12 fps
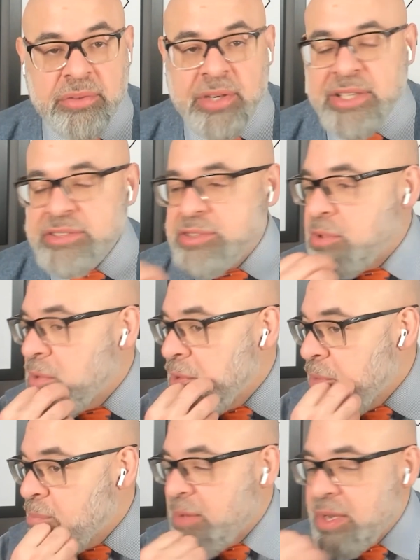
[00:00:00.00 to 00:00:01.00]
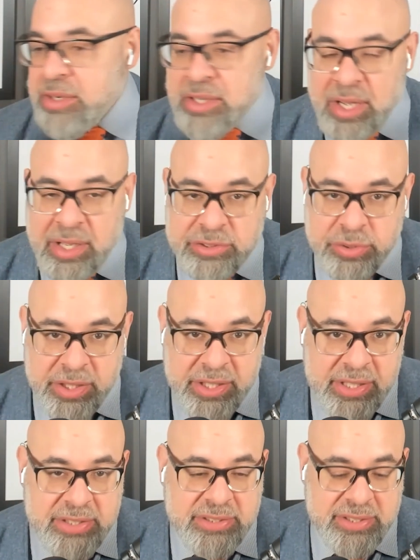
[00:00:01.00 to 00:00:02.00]
right? So mitochondria
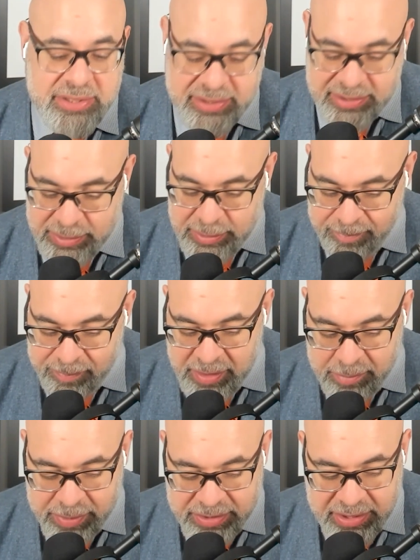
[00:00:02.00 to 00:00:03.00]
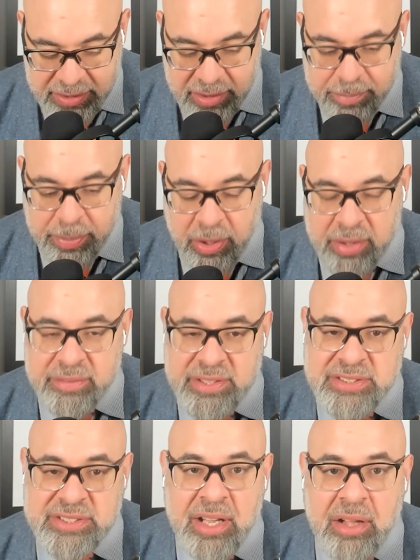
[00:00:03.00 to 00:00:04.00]
is this particular part of the
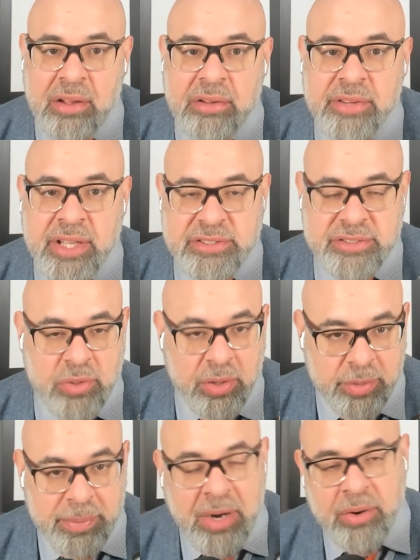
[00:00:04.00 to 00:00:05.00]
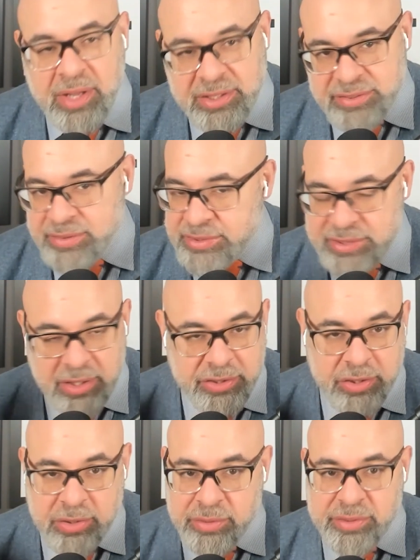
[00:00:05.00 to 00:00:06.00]
cell that's called the powerhouse of the cell.
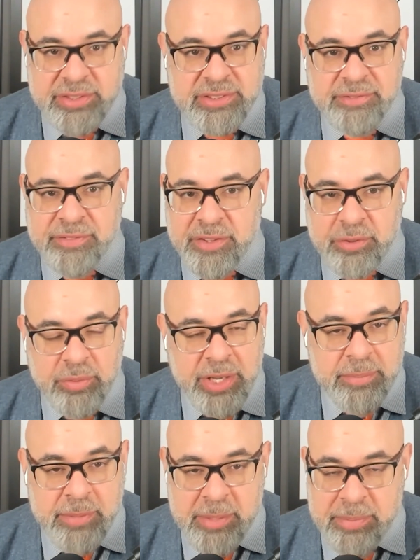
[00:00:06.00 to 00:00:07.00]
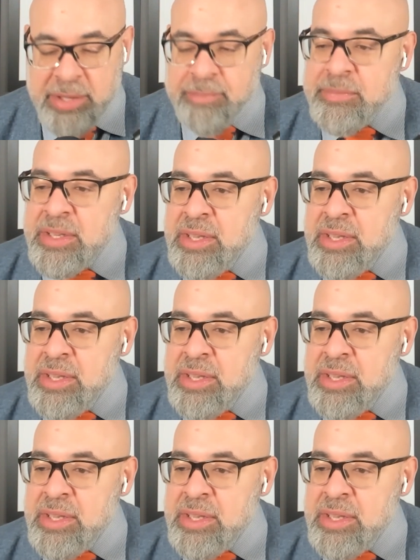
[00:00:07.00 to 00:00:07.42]
You learned this in fifth grade, maybe.